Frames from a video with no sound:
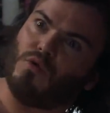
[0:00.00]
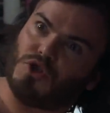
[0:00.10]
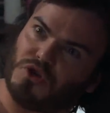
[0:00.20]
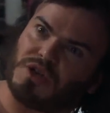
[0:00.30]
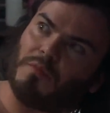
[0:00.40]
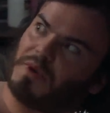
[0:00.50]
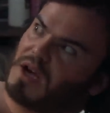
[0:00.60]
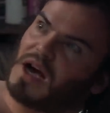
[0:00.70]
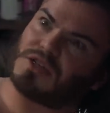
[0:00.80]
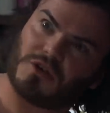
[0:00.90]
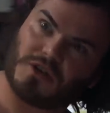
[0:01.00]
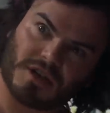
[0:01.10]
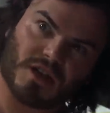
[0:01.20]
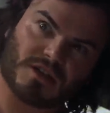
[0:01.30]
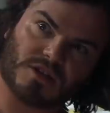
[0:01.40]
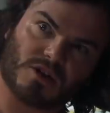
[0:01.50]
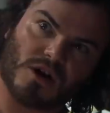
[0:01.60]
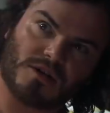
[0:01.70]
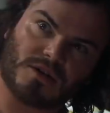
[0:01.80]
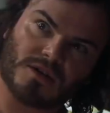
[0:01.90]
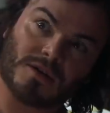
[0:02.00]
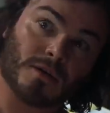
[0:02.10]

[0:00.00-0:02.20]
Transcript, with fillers: Would you tell Picasso to sell his guitars?